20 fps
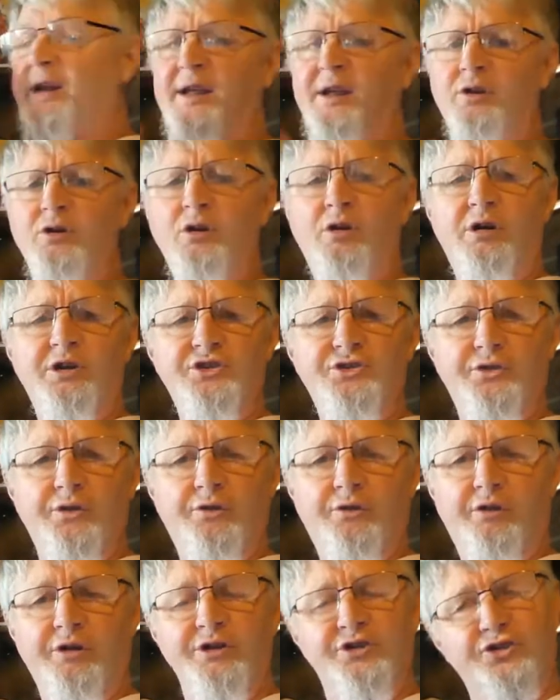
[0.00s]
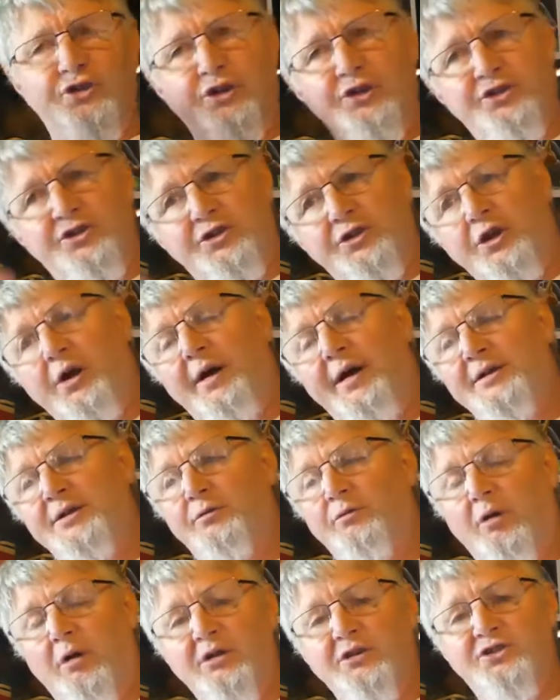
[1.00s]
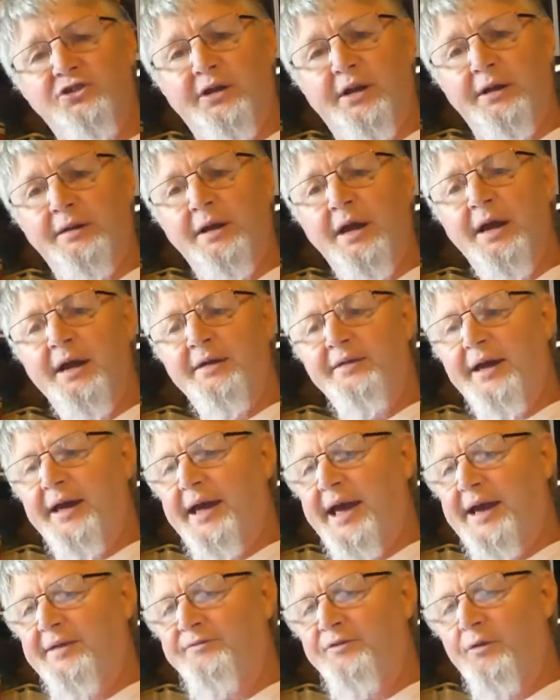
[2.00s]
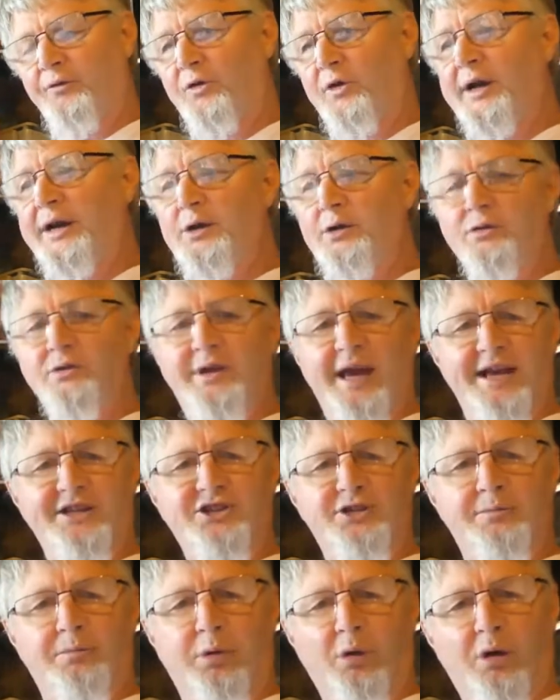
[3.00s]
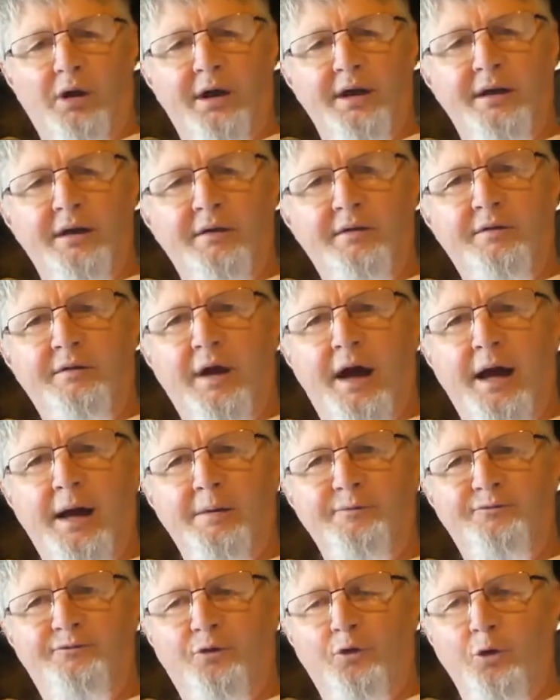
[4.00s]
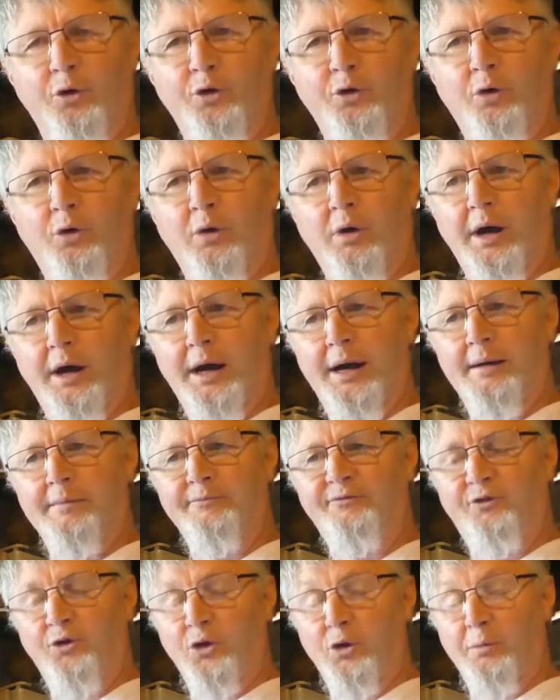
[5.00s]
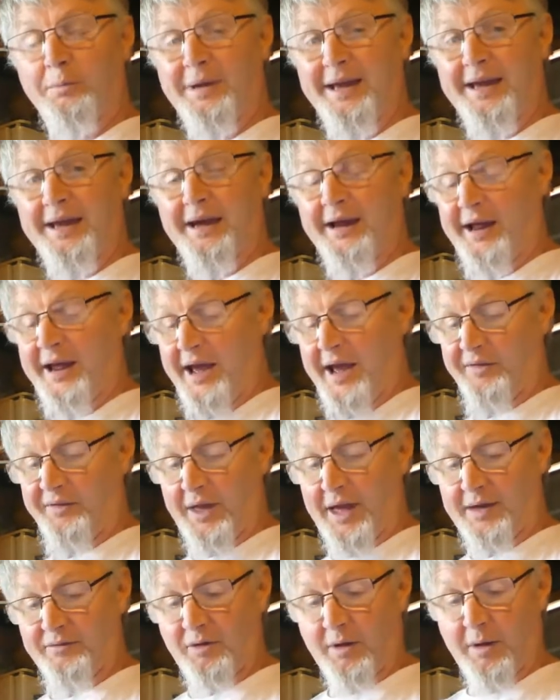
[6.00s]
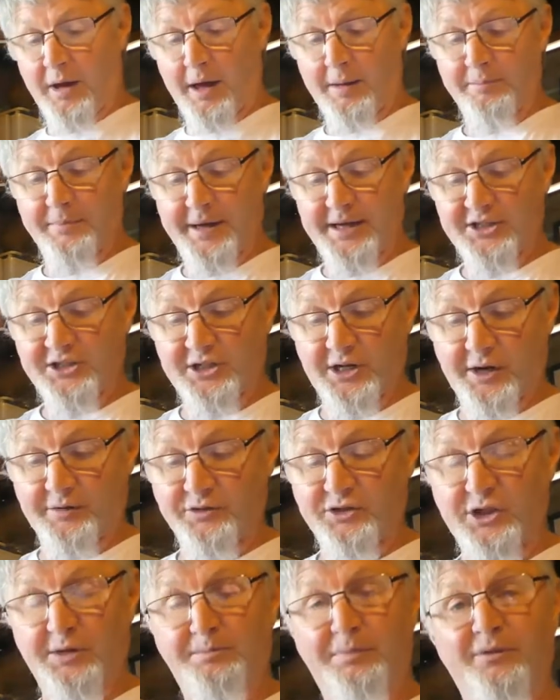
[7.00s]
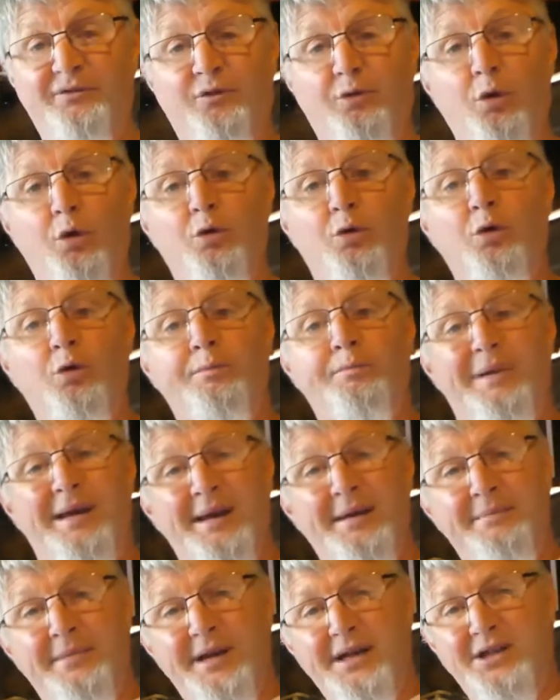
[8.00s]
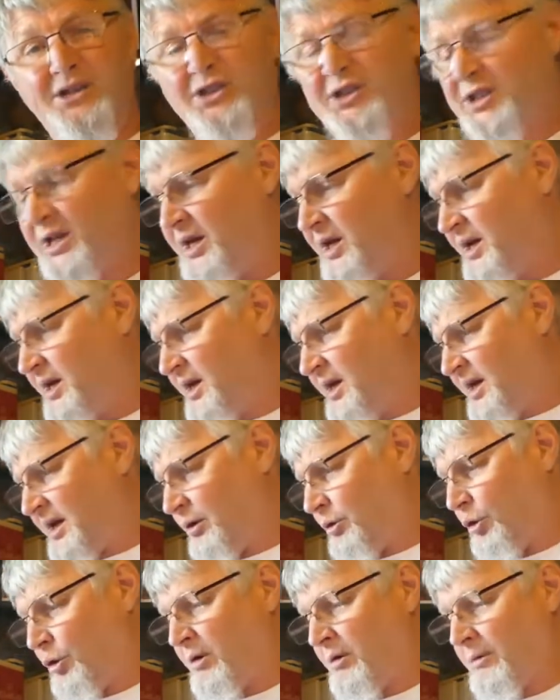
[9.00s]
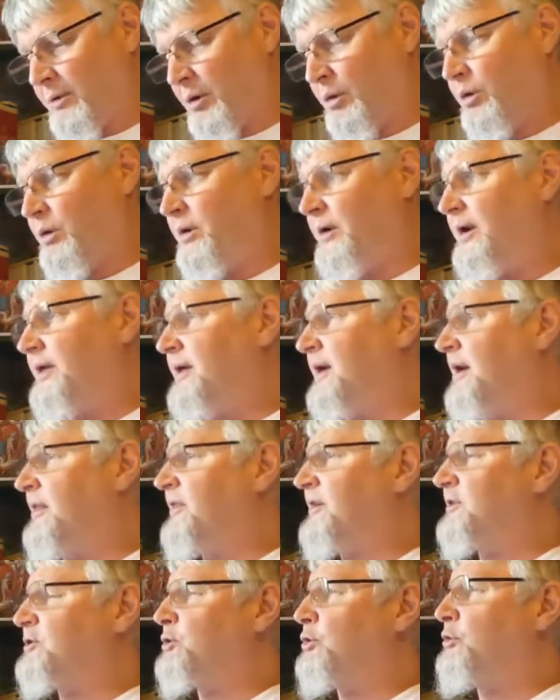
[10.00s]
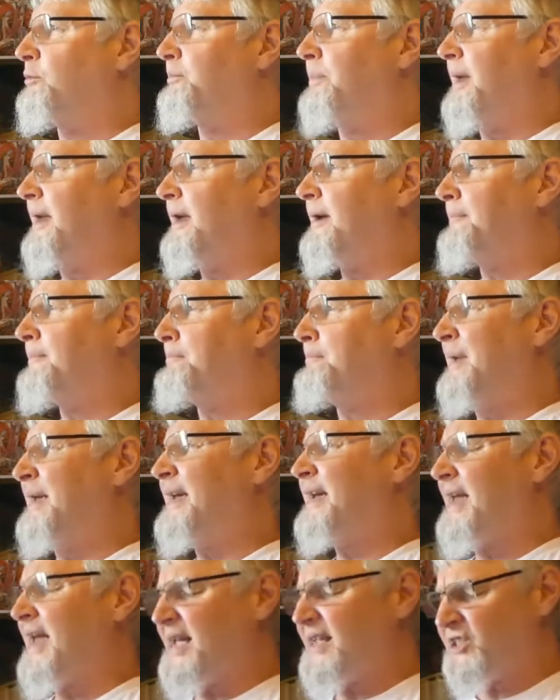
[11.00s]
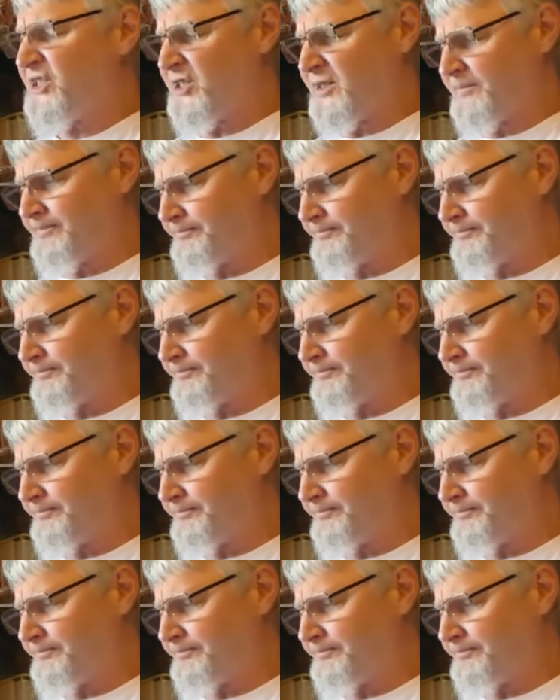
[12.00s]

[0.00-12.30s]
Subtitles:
of you guys are in Christchurch, go out to Rolleston. They have a really good gas supply for your beer, and they have a mix here I've said before called Beer Mix, or I think it's called Beer Gas,